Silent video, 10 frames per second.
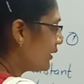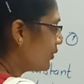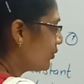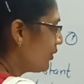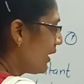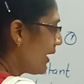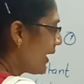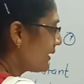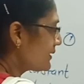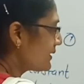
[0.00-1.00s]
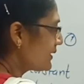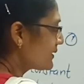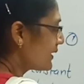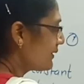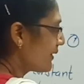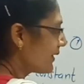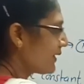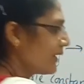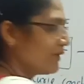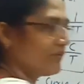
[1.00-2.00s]
value at 600
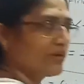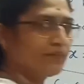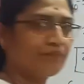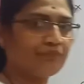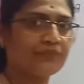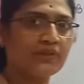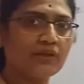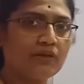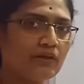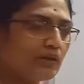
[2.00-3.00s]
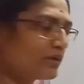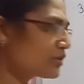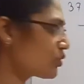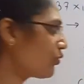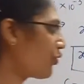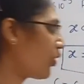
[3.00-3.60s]
Kelvin. Here also